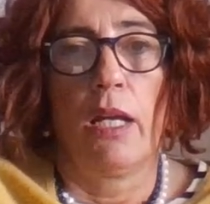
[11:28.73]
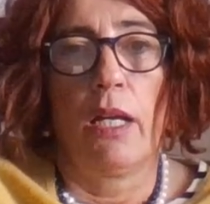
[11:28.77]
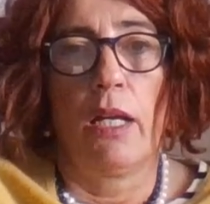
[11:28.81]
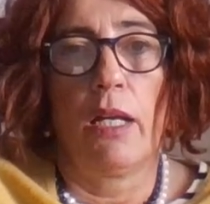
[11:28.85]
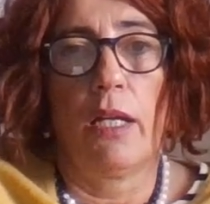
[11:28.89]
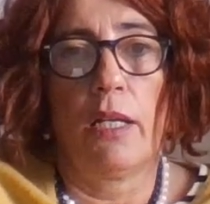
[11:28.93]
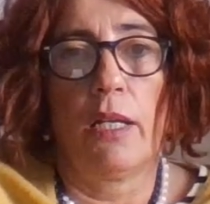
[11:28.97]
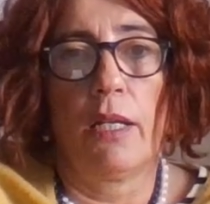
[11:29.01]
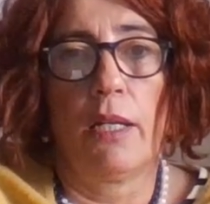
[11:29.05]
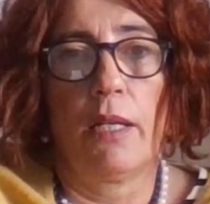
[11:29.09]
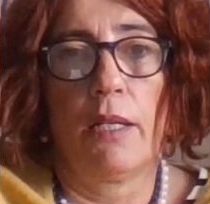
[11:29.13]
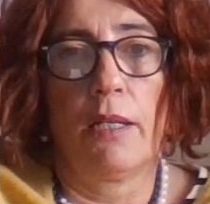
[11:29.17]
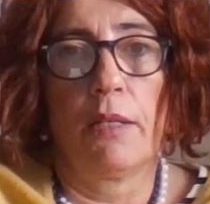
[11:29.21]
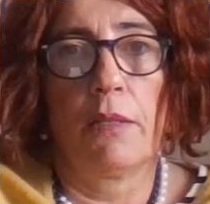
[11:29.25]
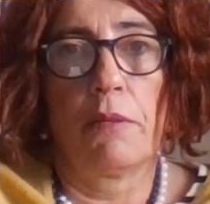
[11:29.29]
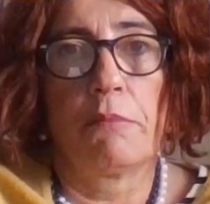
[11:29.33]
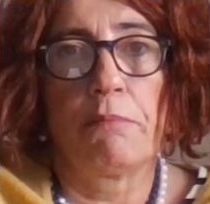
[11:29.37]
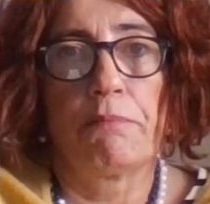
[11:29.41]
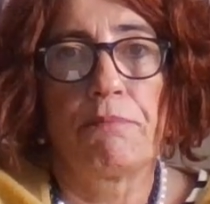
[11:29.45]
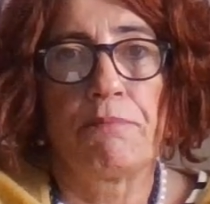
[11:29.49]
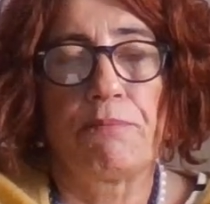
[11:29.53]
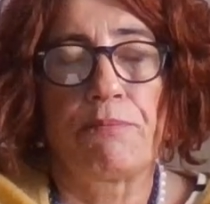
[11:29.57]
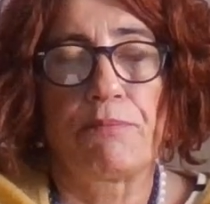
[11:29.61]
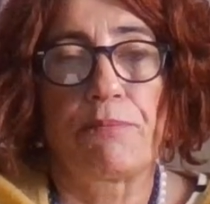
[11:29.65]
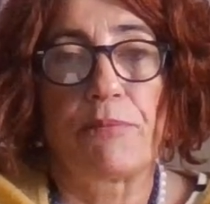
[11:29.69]

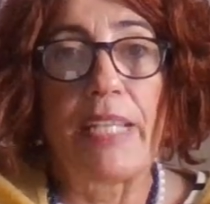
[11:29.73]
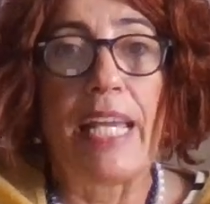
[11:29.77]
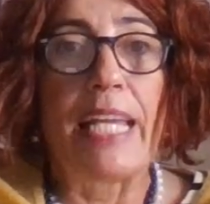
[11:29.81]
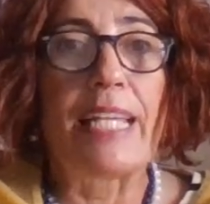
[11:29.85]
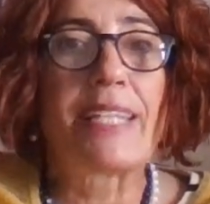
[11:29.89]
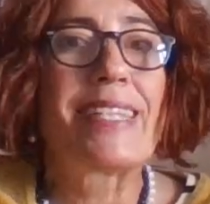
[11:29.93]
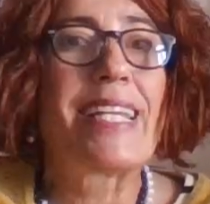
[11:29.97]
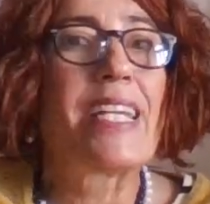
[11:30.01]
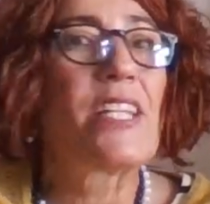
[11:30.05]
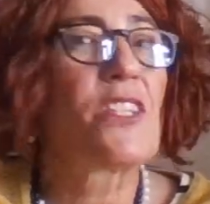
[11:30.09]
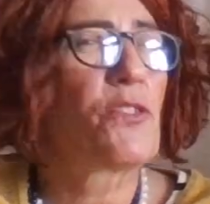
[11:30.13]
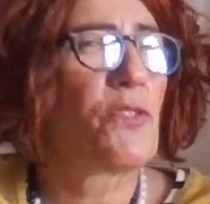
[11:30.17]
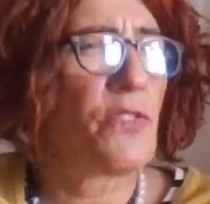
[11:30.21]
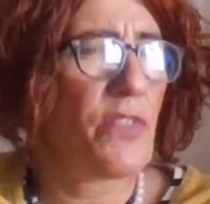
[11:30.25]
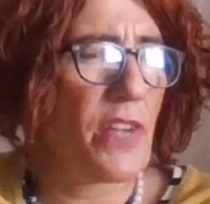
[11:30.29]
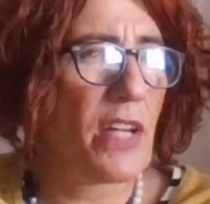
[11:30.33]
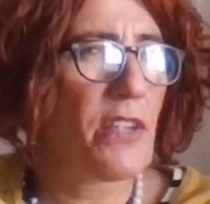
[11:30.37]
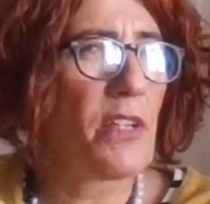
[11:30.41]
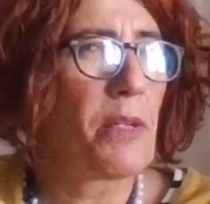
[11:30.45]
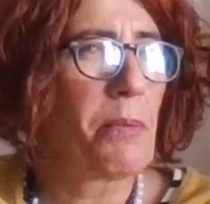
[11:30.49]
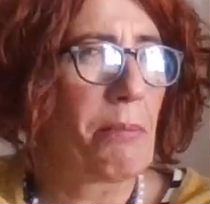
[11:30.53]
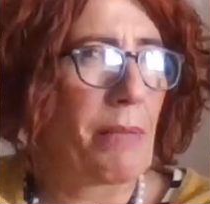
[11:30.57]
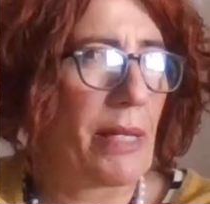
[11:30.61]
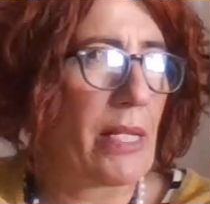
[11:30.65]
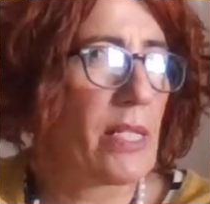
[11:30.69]
And that
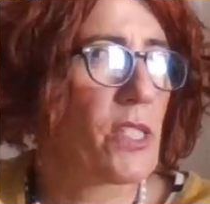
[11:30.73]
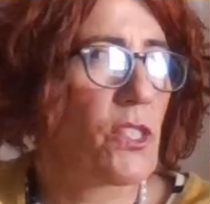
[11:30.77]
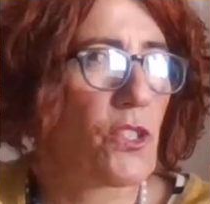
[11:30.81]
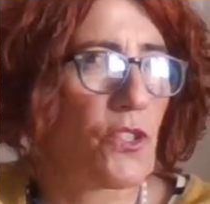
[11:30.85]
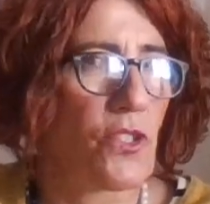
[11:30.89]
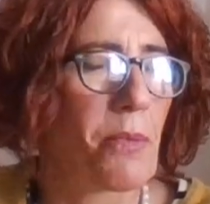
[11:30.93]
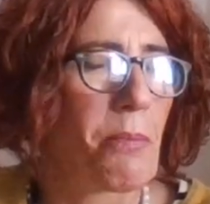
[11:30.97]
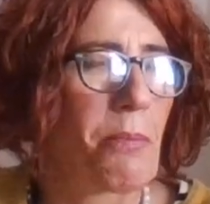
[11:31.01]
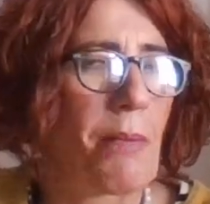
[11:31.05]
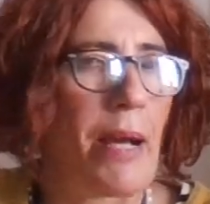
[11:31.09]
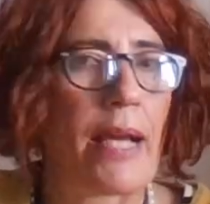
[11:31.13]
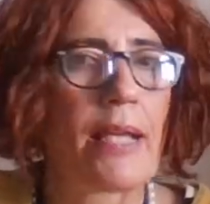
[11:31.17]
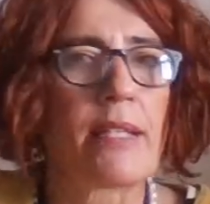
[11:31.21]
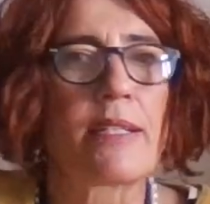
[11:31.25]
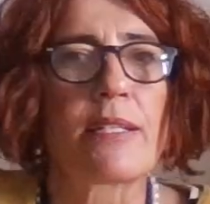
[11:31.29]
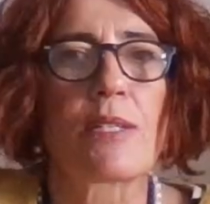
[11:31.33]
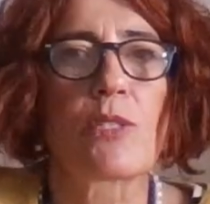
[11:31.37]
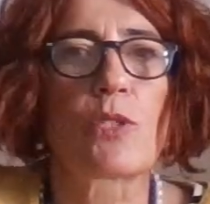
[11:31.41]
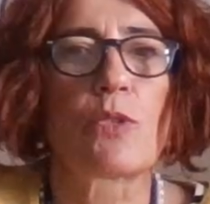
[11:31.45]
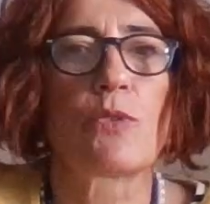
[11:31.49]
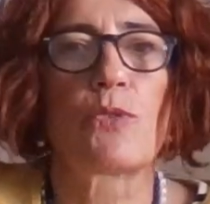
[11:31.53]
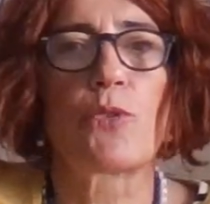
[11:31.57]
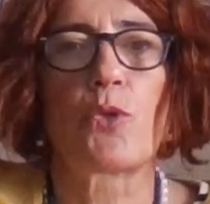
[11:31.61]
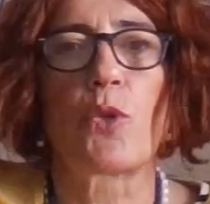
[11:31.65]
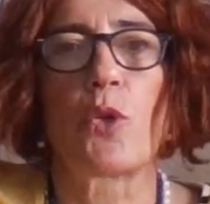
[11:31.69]
very much reminds us,
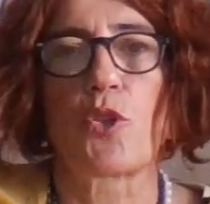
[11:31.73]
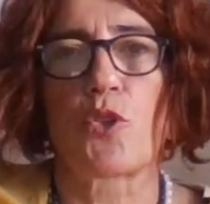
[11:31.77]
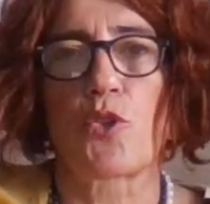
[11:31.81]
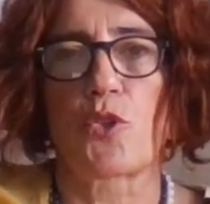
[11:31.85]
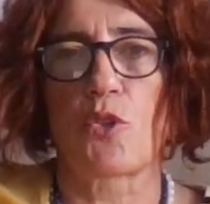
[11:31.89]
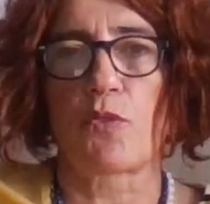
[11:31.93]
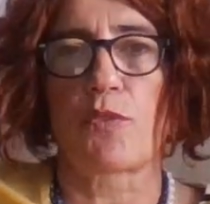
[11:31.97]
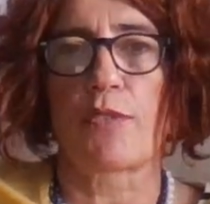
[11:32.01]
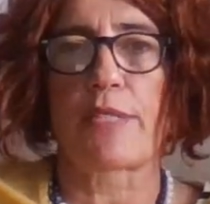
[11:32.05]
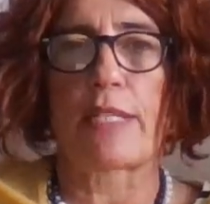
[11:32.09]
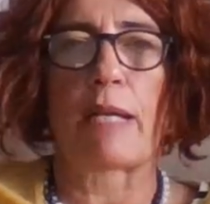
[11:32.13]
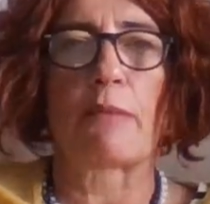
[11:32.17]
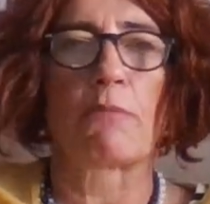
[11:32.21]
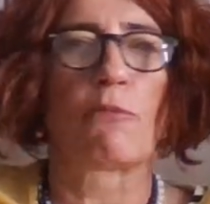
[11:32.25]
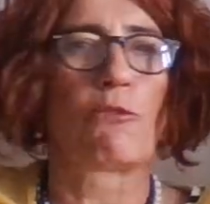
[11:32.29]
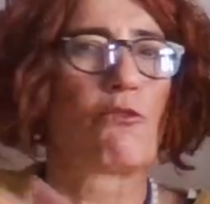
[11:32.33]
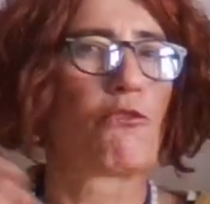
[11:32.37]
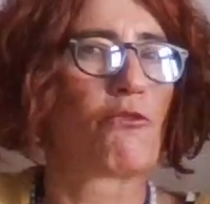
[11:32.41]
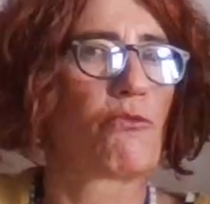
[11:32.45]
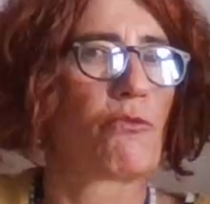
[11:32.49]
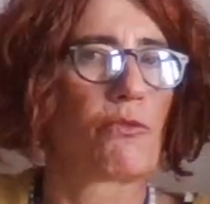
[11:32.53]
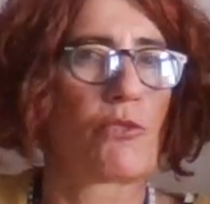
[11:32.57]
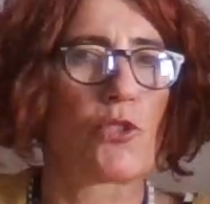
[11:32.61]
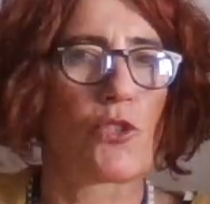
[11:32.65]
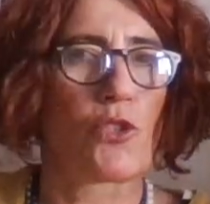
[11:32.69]
of course, of
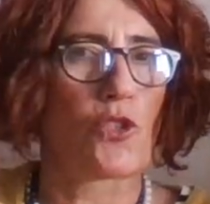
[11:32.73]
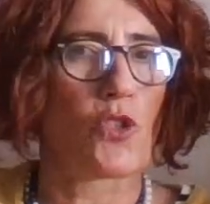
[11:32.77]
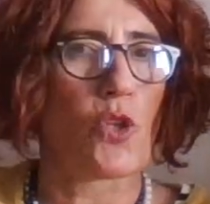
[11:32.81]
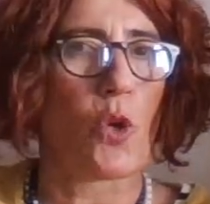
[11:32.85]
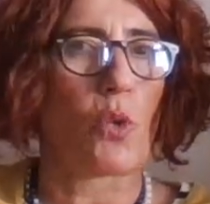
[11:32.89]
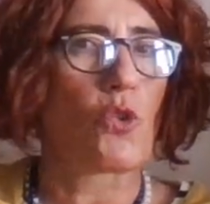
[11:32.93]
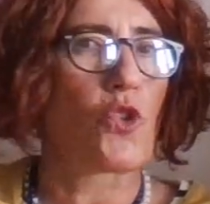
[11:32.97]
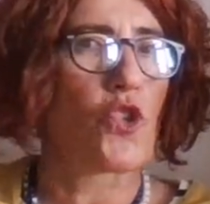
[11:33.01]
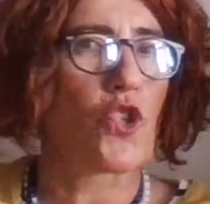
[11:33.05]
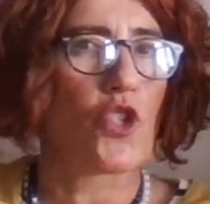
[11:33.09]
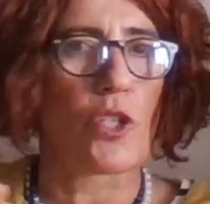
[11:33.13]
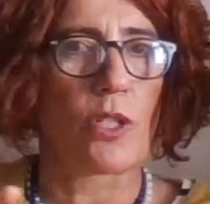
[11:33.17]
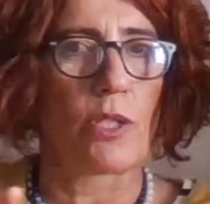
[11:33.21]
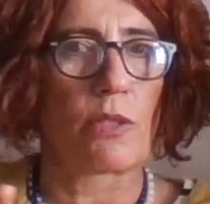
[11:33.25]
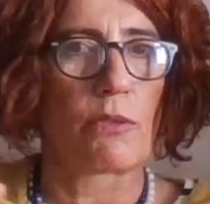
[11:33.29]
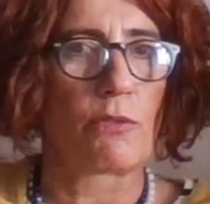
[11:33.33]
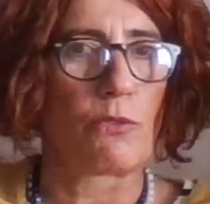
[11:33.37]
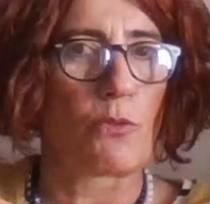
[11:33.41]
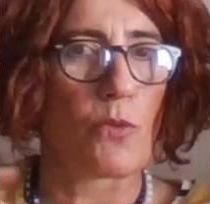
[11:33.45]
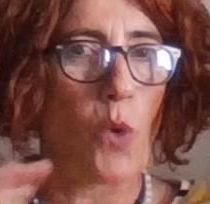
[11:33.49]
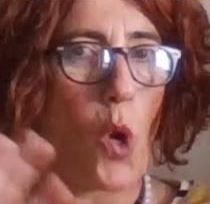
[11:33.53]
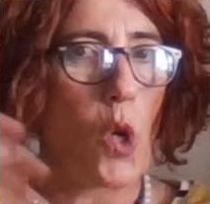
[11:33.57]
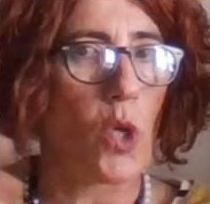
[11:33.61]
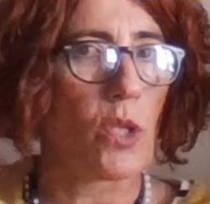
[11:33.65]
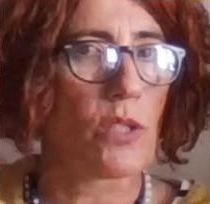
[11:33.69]
some social
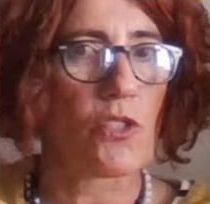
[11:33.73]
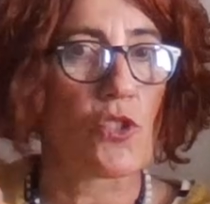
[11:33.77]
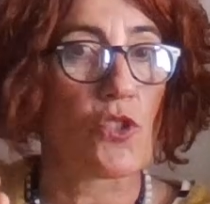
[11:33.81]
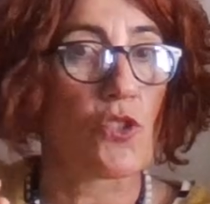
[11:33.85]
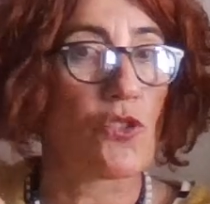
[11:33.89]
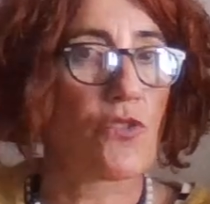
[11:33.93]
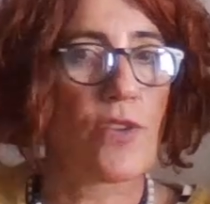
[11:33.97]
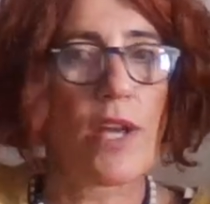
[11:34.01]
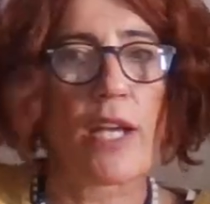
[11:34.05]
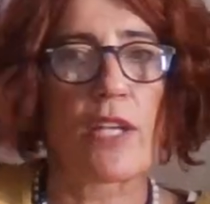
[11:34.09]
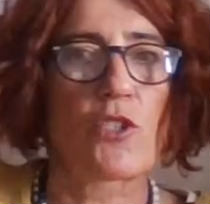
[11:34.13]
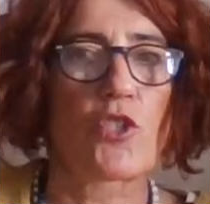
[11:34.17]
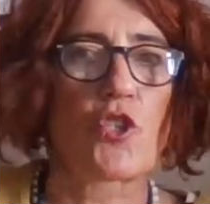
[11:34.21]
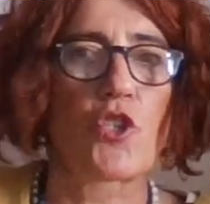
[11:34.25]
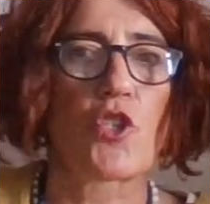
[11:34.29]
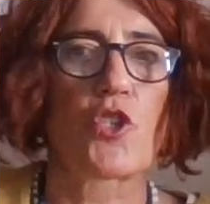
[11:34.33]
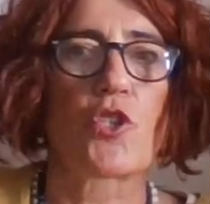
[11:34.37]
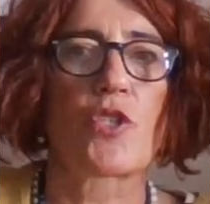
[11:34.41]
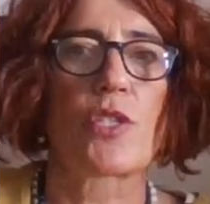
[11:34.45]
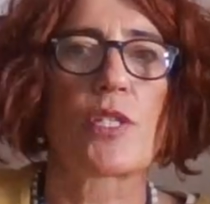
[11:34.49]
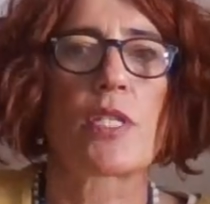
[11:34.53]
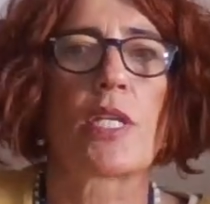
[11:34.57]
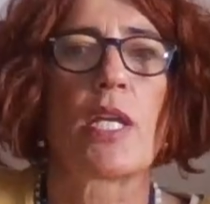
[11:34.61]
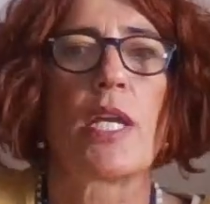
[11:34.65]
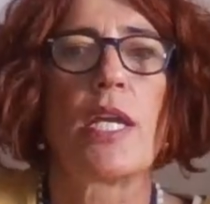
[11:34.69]
world
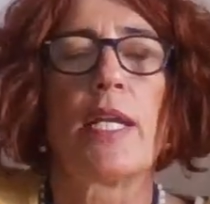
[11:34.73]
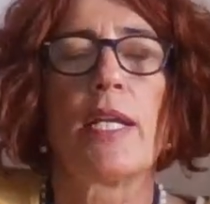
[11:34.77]
structures